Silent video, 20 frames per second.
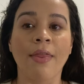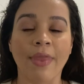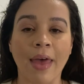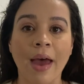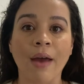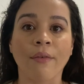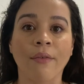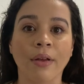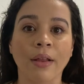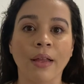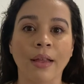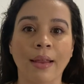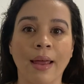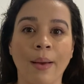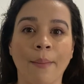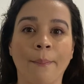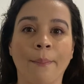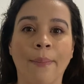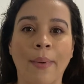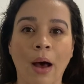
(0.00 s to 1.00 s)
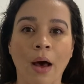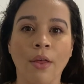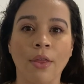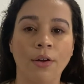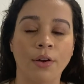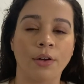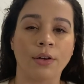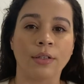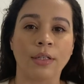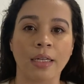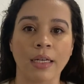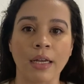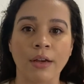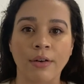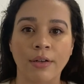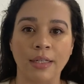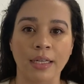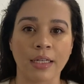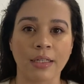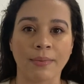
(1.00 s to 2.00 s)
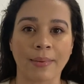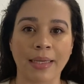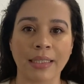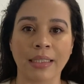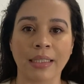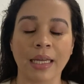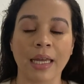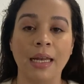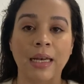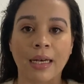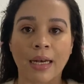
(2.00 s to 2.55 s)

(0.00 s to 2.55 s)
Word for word: that really like bothers and irritates my skin.